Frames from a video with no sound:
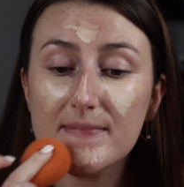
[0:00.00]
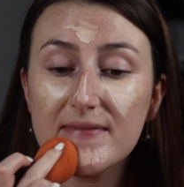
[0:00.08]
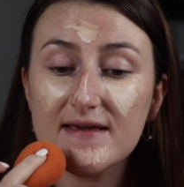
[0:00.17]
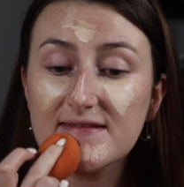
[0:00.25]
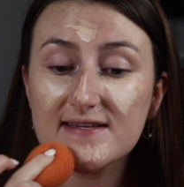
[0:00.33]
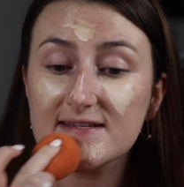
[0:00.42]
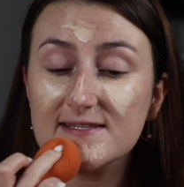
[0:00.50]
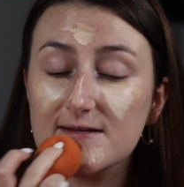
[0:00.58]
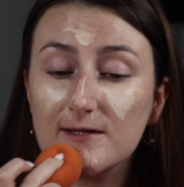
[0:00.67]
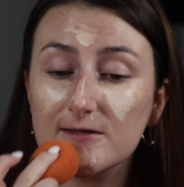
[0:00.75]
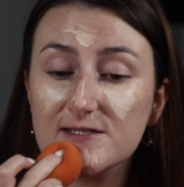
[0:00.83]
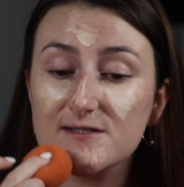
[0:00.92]
these
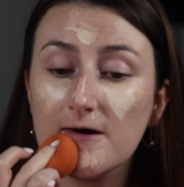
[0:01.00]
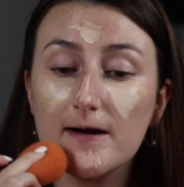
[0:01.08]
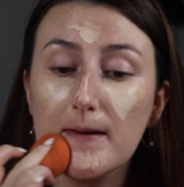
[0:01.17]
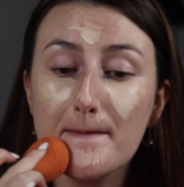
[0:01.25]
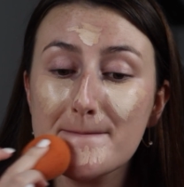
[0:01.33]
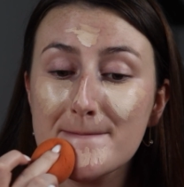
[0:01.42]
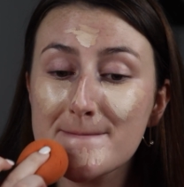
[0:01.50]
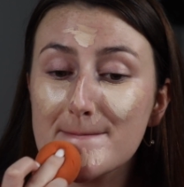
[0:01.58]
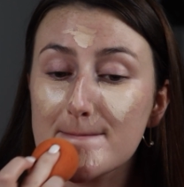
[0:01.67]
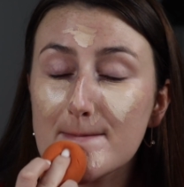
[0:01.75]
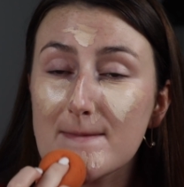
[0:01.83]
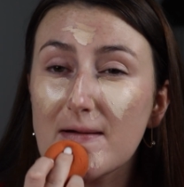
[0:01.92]
concealers are
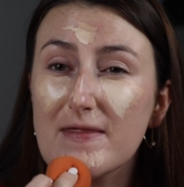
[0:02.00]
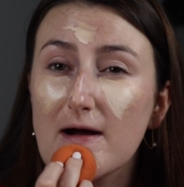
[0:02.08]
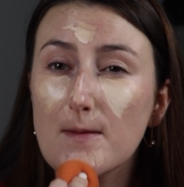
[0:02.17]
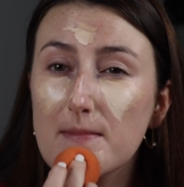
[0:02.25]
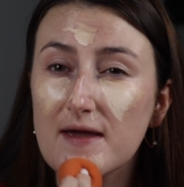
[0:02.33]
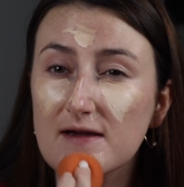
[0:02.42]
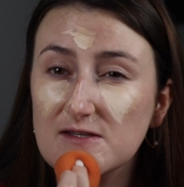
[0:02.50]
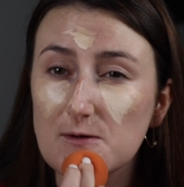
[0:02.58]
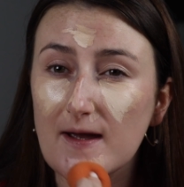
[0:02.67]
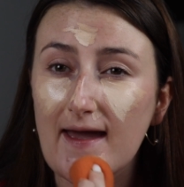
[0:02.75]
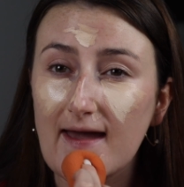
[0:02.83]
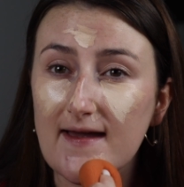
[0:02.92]
without being too
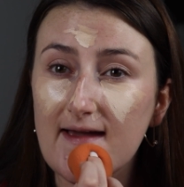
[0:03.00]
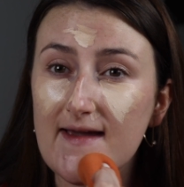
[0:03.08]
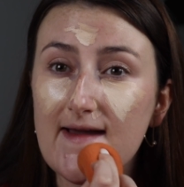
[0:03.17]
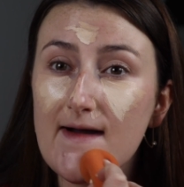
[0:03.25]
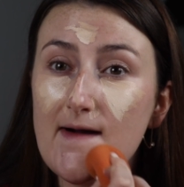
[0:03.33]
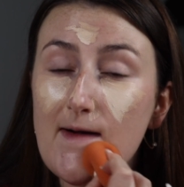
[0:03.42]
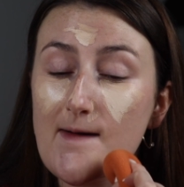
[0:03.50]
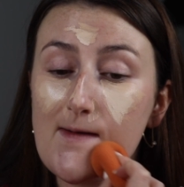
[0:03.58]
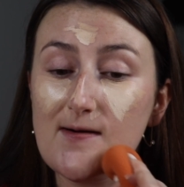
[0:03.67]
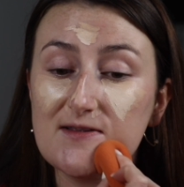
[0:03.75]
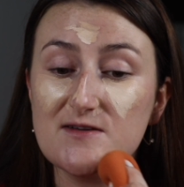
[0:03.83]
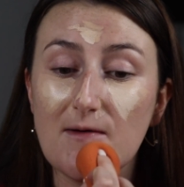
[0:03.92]
cakey
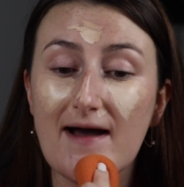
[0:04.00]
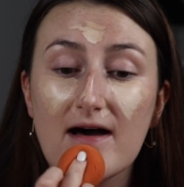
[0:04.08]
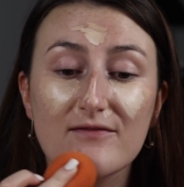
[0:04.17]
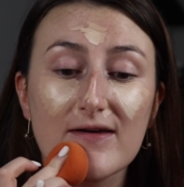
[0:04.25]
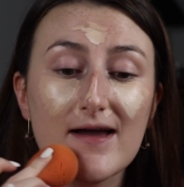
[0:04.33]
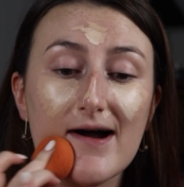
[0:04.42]
or too heavy.